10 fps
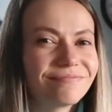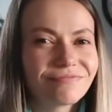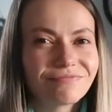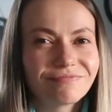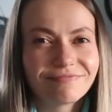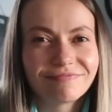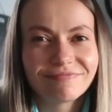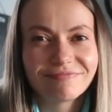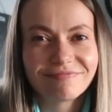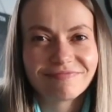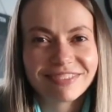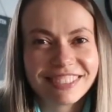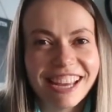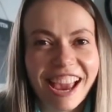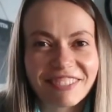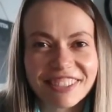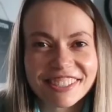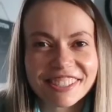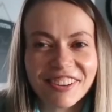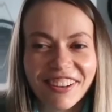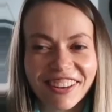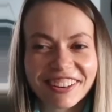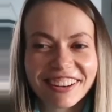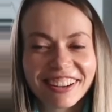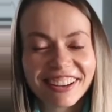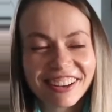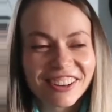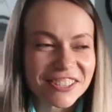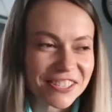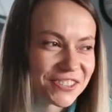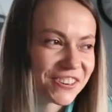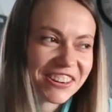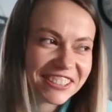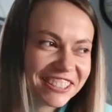Damn, this is hard. Restaurant.